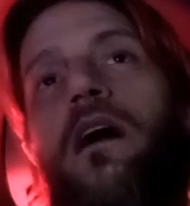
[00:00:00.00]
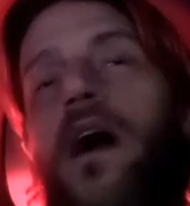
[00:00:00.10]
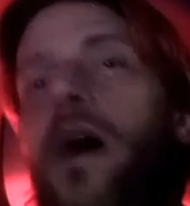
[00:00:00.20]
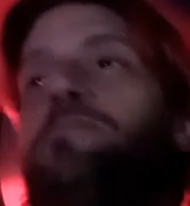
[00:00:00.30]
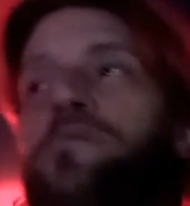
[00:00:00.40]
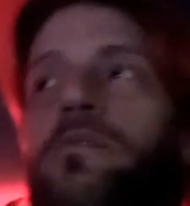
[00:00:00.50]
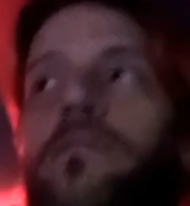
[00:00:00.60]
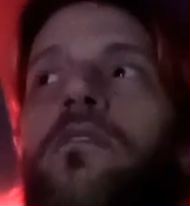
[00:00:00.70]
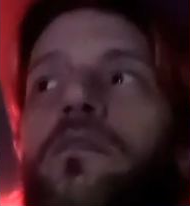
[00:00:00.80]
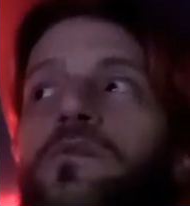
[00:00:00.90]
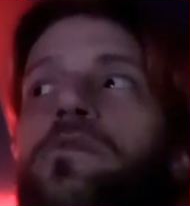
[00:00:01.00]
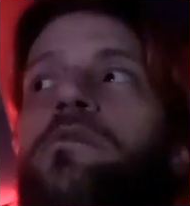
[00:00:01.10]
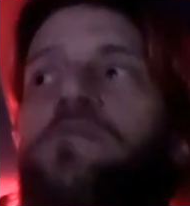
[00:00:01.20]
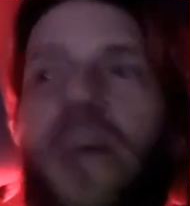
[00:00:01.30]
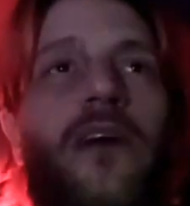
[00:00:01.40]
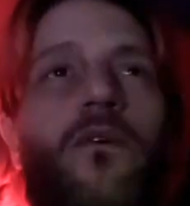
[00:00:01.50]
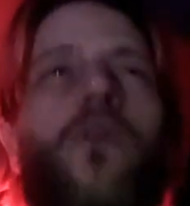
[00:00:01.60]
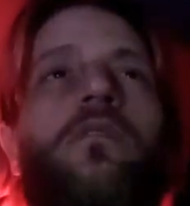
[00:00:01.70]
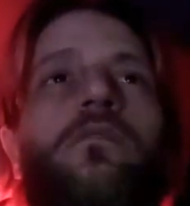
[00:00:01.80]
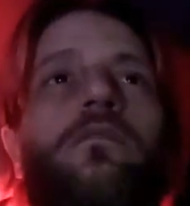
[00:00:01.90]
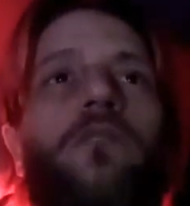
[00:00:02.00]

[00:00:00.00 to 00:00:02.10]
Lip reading: absolute terror